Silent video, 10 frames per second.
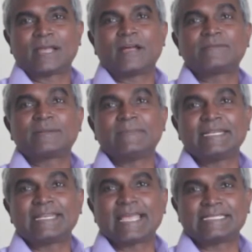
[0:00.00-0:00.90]
after
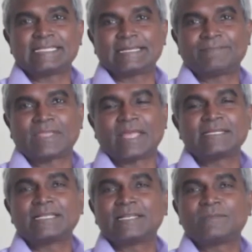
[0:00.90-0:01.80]
midnight
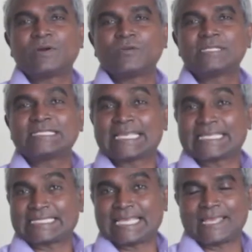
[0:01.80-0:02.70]
until about
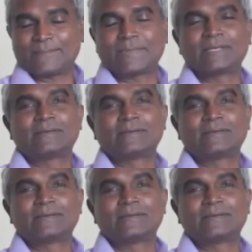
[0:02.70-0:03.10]
6 a.m.